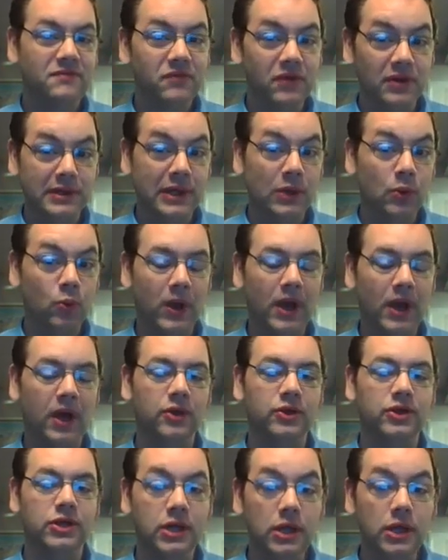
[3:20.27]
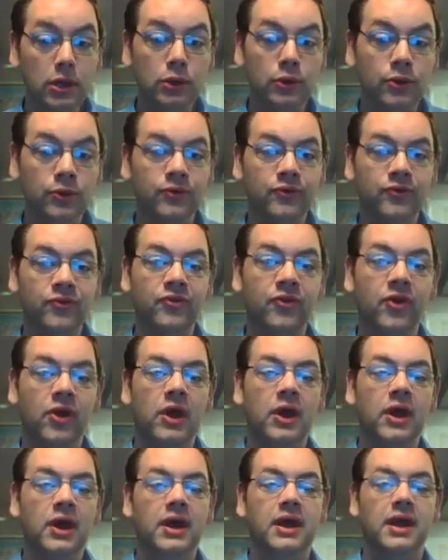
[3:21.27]
really well used
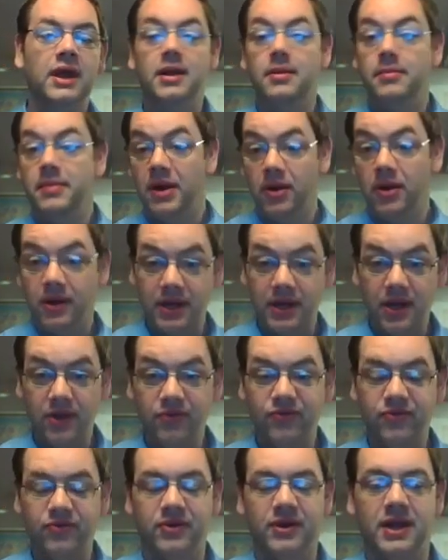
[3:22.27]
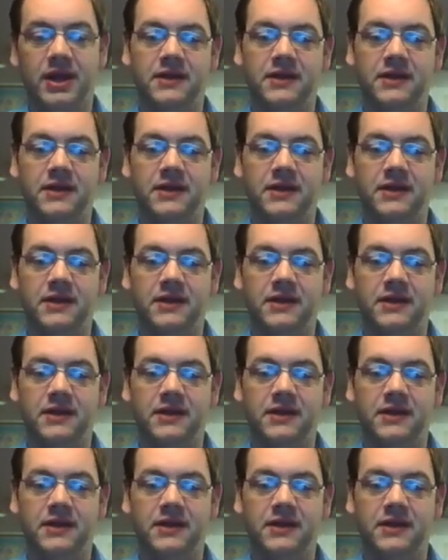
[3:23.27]
in American history.